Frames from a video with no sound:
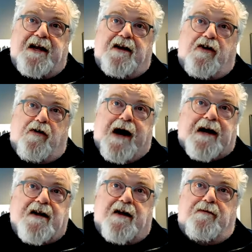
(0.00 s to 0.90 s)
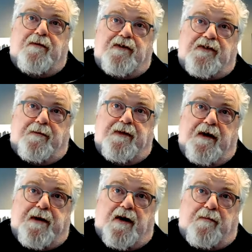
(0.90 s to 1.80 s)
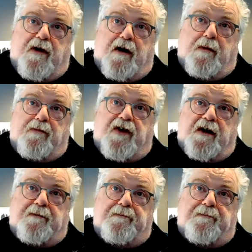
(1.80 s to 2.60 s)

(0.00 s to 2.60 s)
and corrected what some of the apparent problems are.